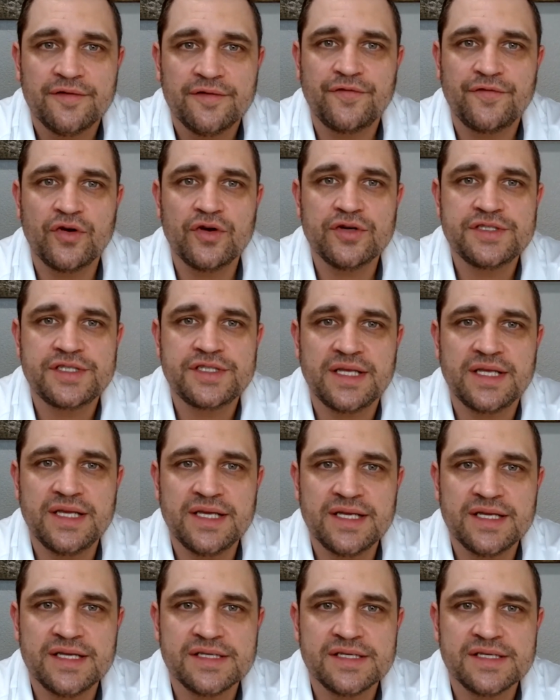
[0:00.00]
First
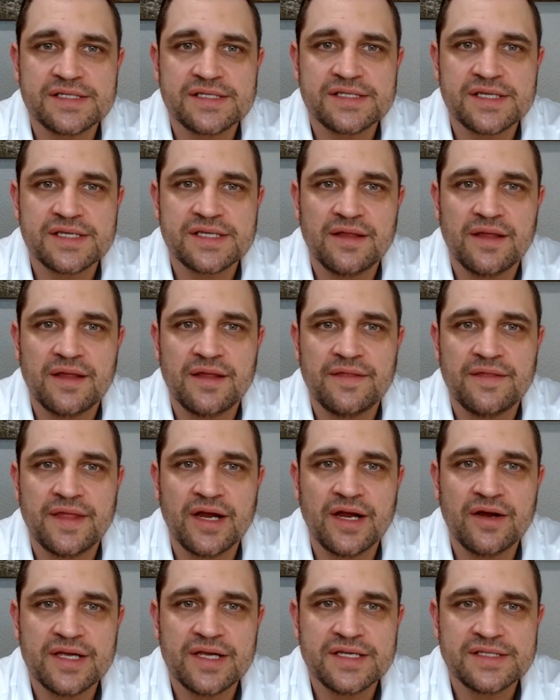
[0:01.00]
is
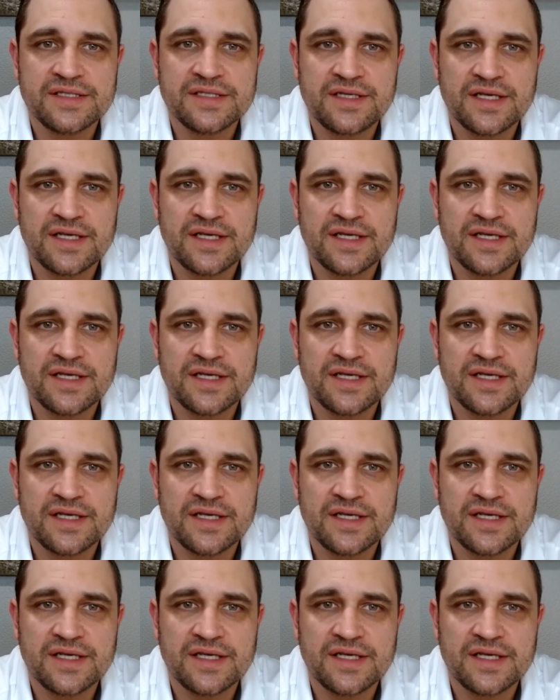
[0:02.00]
there isn't a